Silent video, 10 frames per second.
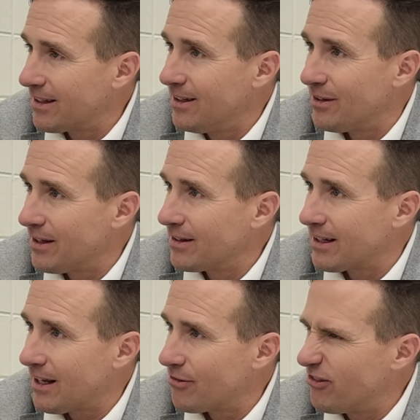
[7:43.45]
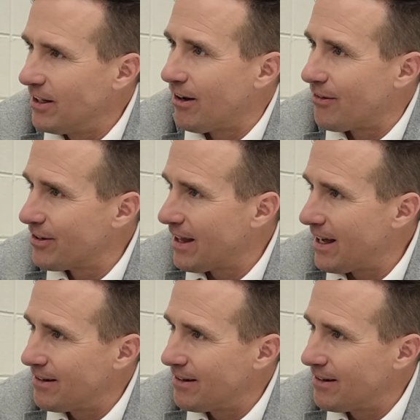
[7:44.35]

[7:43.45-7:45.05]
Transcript: they kind of feed off of that